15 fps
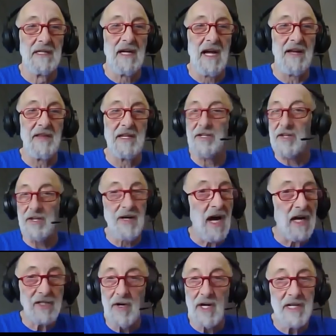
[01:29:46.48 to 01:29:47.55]
And they're
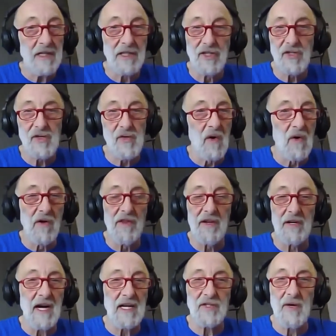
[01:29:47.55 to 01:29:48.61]
not trying to control, they're
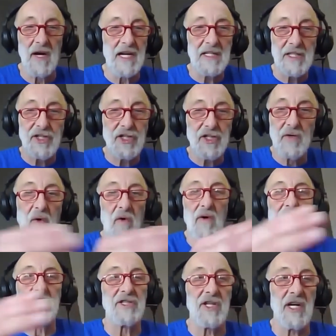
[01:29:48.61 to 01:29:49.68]
not trying to
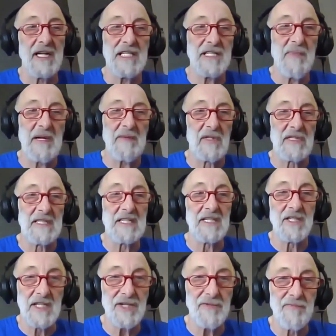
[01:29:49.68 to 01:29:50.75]
shoehorn the Chinese people into
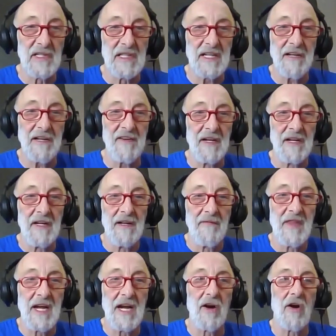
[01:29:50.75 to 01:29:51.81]
disbelief.
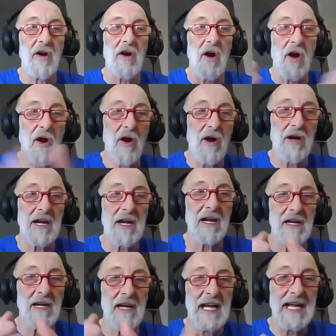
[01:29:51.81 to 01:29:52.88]
They are
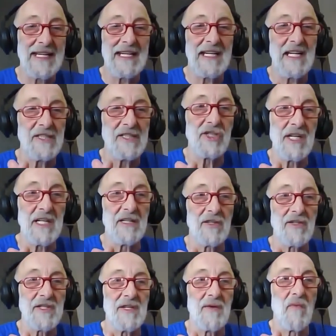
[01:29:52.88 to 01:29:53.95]
hard-headed
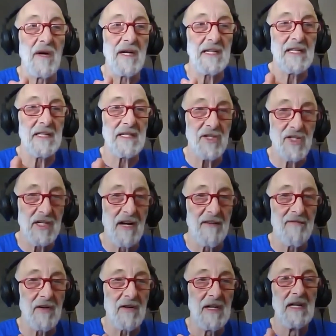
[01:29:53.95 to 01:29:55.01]
engineers that want to
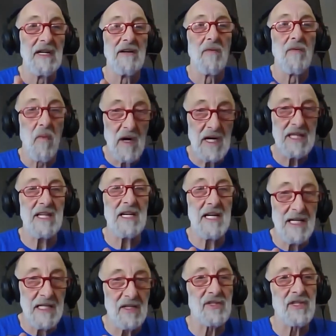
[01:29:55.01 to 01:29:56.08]
discover what the
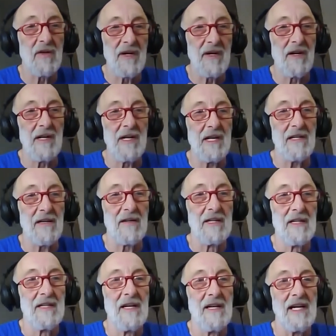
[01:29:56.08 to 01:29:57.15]
hell's going on here.
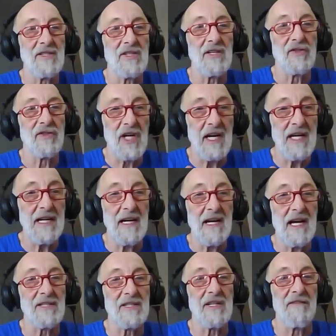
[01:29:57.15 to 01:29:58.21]
And so China
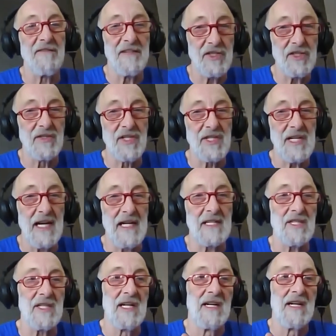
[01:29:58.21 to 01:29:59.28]
has an official
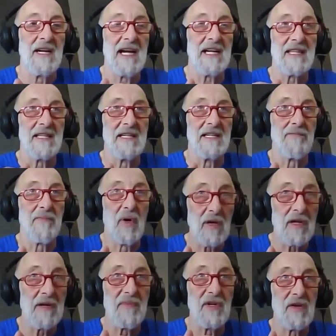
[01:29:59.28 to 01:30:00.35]
stance at the
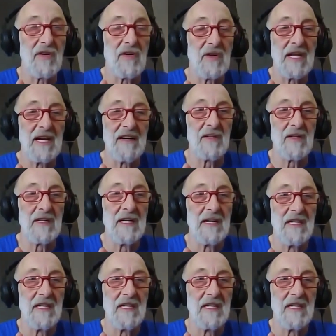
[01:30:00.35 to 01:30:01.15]
Politburo level